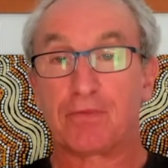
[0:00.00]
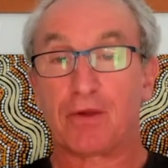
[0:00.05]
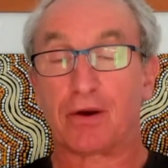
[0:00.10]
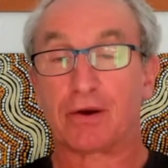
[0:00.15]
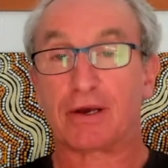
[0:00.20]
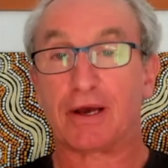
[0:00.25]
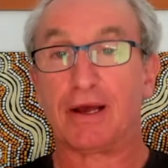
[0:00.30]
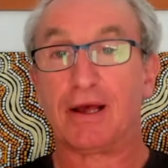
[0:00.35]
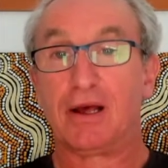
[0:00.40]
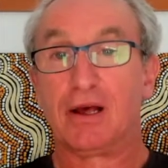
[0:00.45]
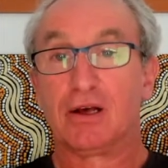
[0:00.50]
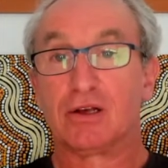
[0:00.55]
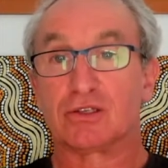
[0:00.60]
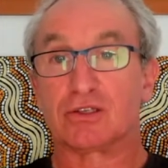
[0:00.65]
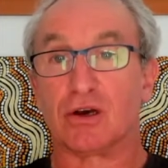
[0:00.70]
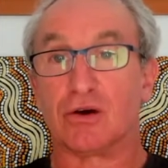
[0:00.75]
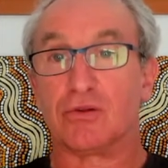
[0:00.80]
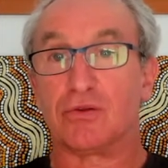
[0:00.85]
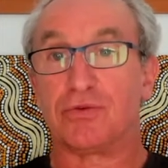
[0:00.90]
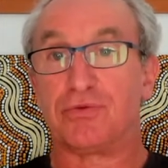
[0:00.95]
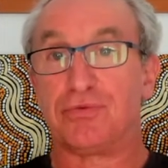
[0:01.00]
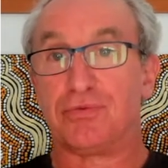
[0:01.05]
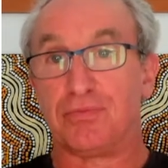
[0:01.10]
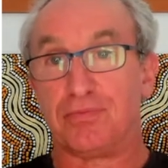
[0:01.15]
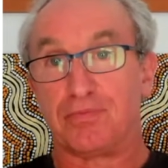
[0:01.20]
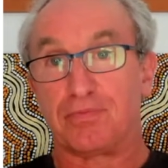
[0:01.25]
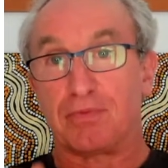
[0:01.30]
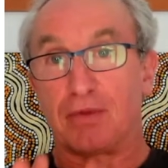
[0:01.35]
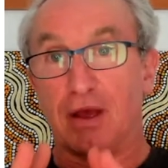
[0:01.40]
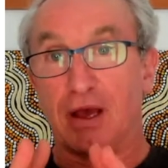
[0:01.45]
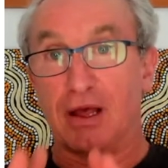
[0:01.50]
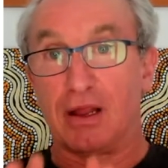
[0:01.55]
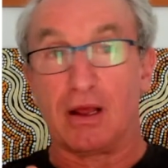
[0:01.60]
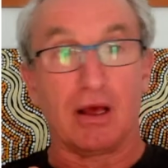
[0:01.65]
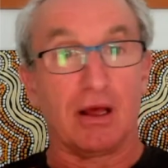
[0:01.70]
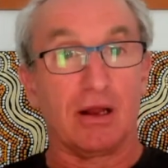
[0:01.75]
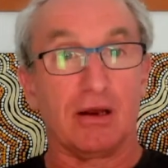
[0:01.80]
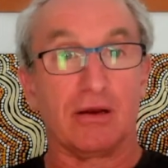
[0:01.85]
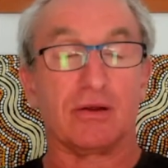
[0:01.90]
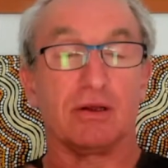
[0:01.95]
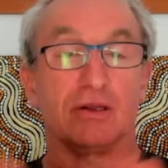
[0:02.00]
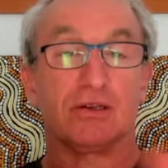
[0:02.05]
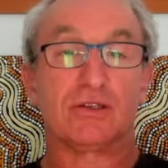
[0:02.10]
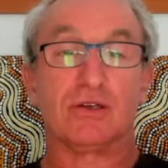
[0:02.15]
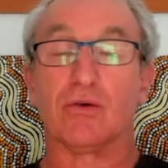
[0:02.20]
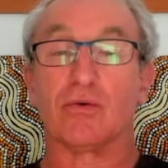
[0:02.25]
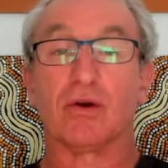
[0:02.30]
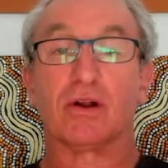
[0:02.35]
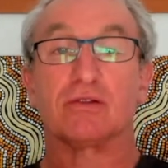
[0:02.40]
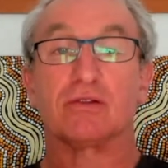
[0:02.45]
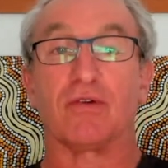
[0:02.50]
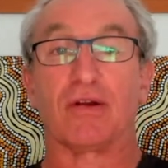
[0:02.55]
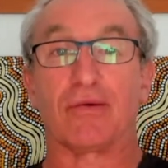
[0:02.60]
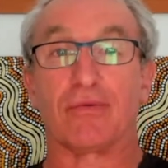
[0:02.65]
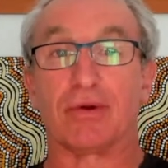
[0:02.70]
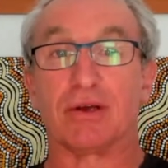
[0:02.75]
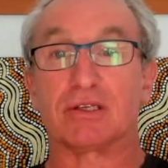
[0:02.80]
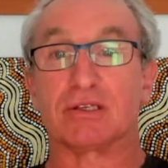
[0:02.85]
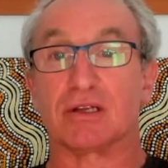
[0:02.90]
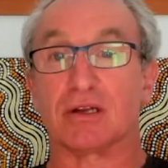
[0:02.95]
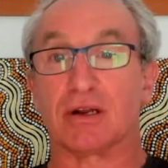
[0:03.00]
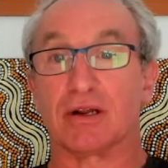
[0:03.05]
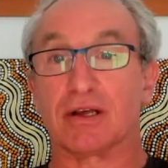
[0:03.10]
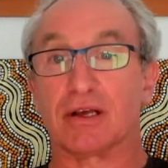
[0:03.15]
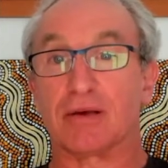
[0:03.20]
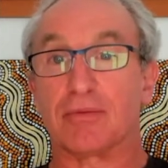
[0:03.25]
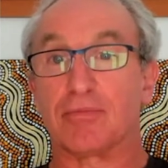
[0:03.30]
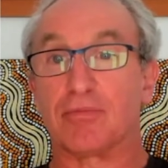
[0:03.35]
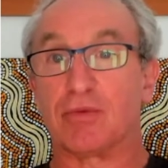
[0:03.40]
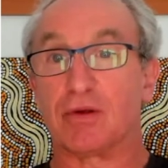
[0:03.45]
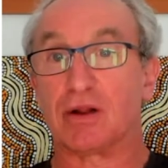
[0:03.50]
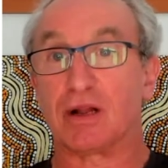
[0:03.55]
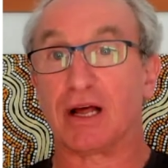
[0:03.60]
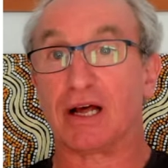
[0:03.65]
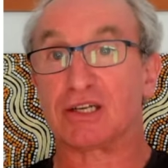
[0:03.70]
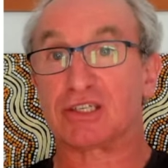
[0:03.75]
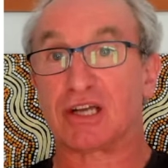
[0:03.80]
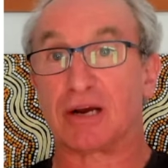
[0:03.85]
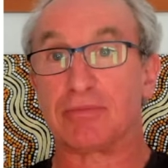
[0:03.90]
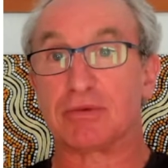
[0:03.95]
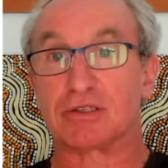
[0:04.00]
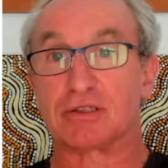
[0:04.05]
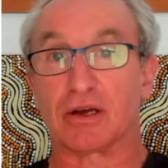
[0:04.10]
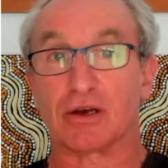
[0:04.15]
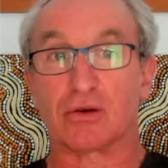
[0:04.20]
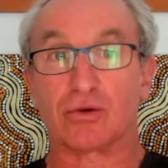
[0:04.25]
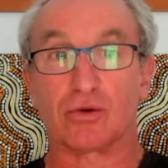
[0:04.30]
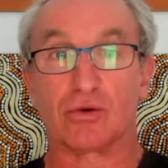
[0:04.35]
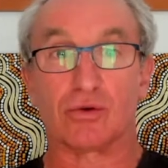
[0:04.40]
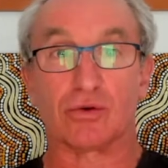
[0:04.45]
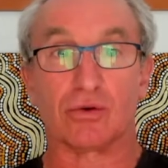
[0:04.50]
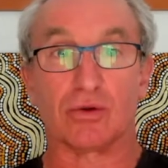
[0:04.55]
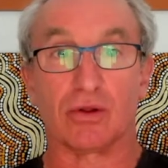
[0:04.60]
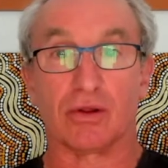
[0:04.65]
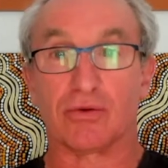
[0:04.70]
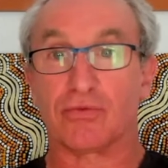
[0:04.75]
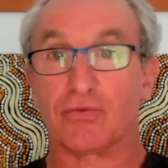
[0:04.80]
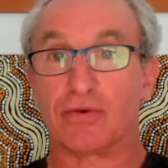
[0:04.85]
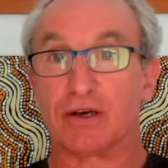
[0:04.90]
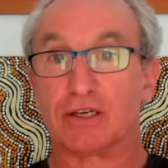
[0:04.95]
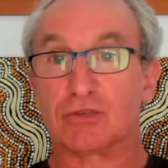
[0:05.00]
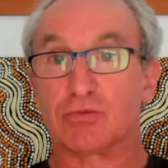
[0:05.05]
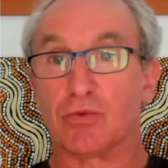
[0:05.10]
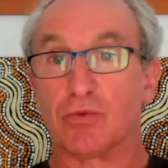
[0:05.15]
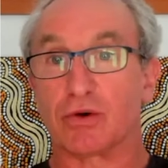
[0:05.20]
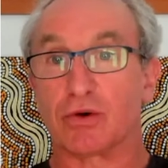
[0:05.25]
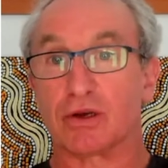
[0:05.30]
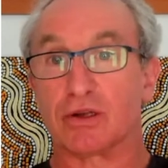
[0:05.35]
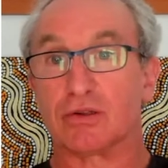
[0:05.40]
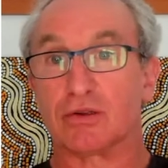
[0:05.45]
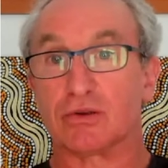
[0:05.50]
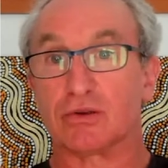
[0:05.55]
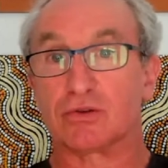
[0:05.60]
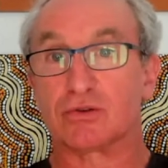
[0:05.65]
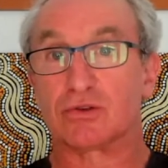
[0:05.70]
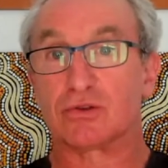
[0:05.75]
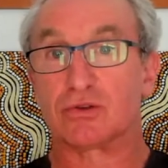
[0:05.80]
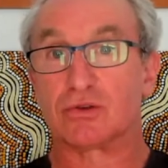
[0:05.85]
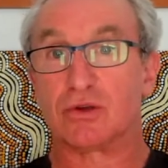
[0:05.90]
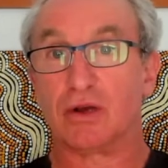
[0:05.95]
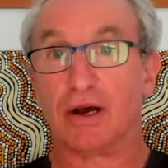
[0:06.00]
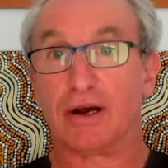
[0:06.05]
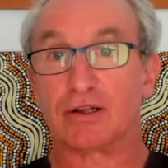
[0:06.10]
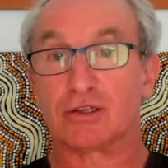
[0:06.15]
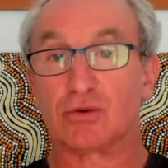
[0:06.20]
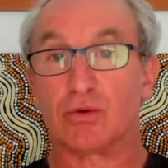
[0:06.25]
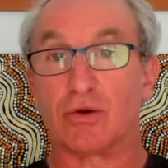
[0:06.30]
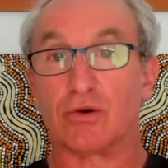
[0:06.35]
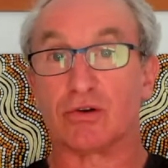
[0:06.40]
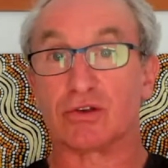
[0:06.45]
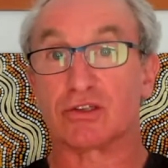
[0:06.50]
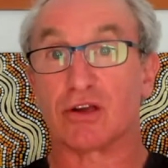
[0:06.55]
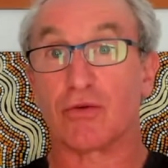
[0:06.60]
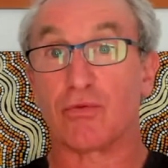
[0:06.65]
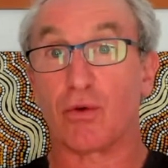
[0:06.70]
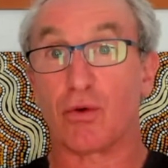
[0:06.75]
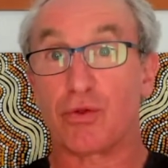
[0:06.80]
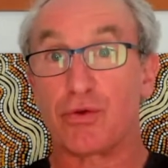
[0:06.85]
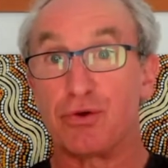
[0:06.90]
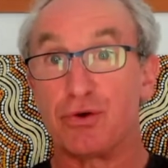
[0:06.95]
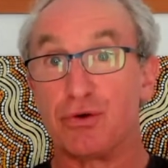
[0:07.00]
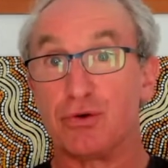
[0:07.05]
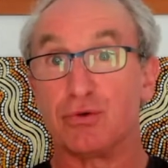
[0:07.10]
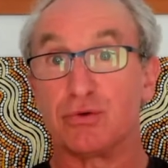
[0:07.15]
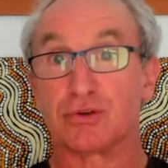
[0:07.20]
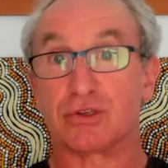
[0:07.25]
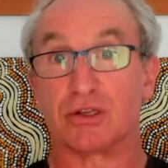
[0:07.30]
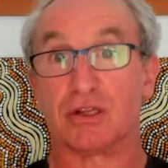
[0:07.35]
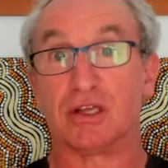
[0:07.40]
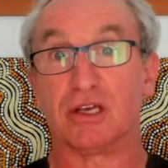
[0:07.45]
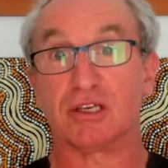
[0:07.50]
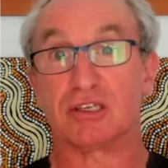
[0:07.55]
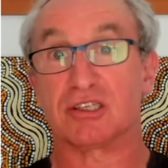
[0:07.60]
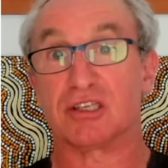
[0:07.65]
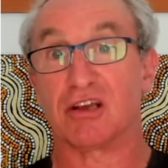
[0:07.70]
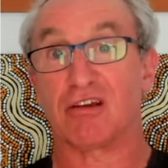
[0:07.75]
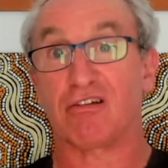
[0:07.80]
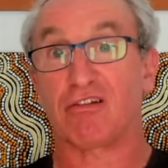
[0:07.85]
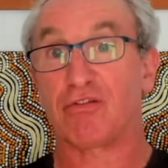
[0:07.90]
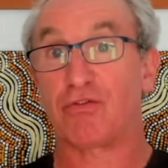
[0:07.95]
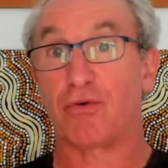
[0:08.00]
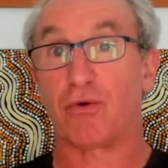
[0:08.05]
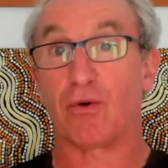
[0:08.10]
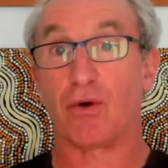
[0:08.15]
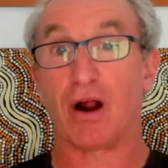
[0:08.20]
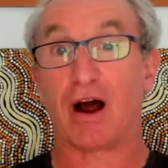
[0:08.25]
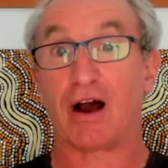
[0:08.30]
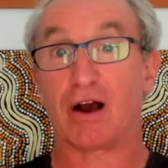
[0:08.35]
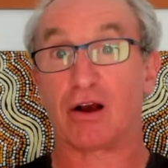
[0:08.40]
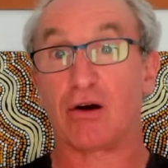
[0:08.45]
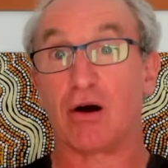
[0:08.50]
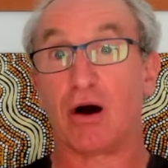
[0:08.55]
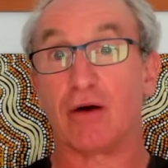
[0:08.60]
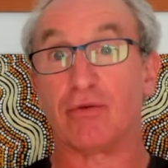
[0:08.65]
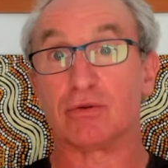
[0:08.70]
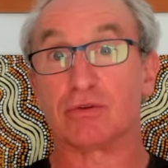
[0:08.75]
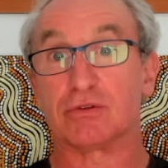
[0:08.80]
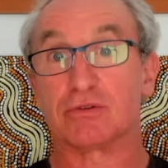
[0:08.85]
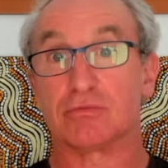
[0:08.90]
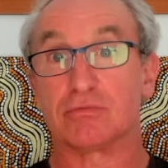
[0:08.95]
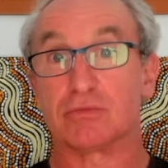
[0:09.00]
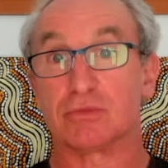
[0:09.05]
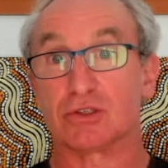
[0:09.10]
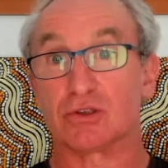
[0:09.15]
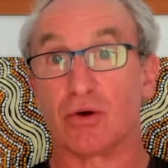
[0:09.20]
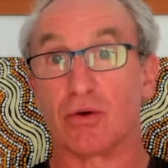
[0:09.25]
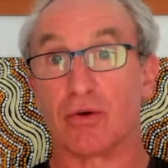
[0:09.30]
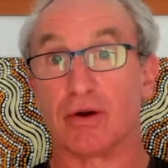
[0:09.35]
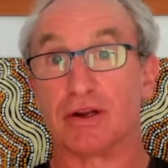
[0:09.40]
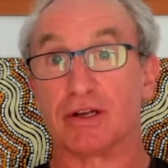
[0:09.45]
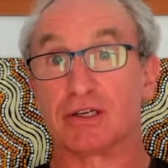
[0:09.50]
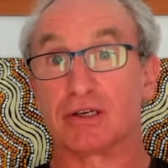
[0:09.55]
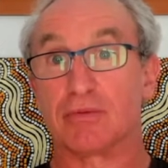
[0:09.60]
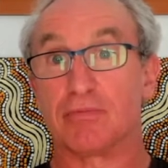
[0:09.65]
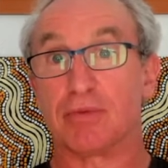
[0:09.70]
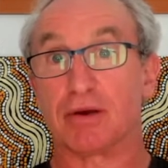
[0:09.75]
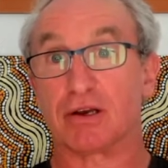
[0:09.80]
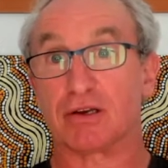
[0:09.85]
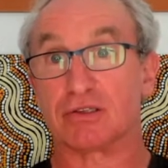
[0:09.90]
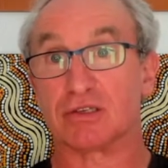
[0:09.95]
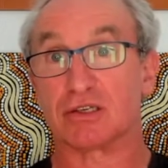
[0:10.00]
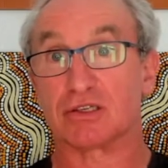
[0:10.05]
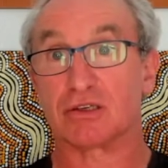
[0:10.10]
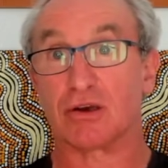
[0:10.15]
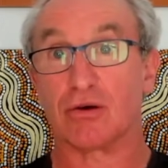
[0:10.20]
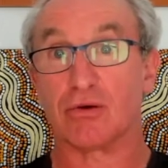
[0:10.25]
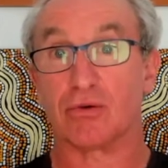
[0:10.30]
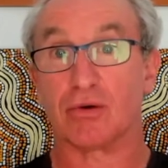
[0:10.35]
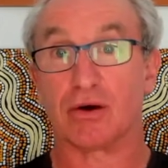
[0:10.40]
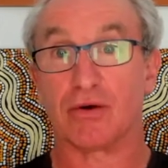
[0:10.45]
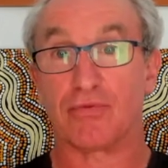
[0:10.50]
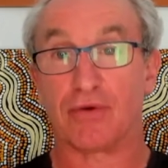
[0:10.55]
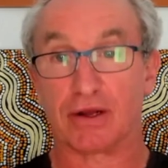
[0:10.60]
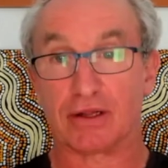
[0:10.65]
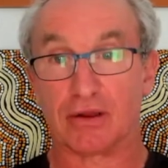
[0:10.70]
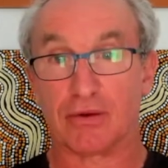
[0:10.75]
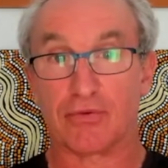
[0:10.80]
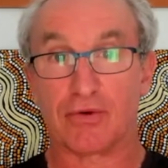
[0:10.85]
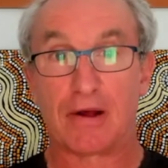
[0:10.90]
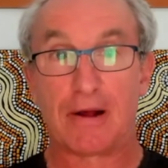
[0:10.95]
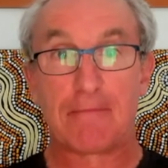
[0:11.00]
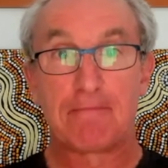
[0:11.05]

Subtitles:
Okay, so and until relatively recently, large companies like Google and Facebook and Twitter and so forth used these things for archival storage because they're so effective.